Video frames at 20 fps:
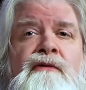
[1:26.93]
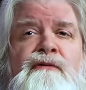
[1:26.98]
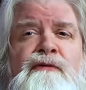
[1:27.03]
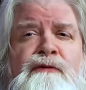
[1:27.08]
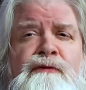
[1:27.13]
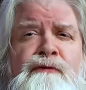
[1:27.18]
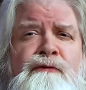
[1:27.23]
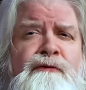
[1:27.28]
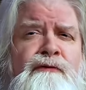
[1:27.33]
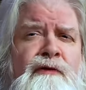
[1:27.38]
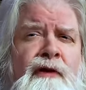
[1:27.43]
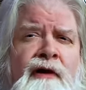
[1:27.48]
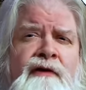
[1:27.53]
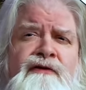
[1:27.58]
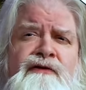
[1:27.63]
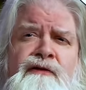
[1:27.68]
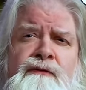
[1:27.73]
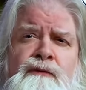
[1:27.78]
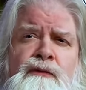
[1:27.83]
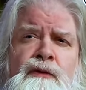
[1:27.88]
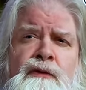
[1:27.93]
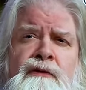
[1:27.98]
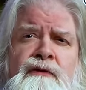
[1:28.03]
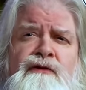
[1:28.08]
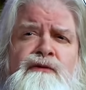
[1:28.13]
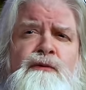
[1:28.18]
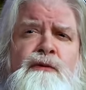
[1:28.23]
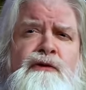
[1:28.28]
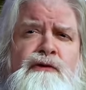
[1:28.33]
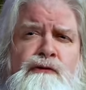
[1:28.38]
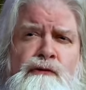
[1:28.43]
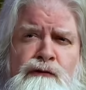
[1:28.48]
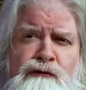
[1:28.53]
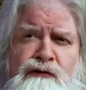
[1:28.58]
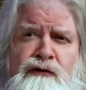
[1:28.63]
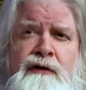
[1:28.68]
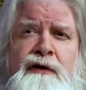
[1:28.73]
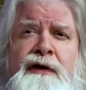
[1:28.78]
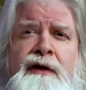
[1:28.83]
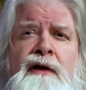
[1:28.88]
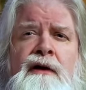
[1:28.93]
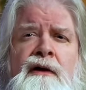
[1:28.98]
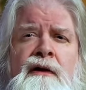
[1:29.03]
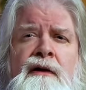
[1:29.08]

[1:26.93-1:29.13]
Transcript: floods of words would usually,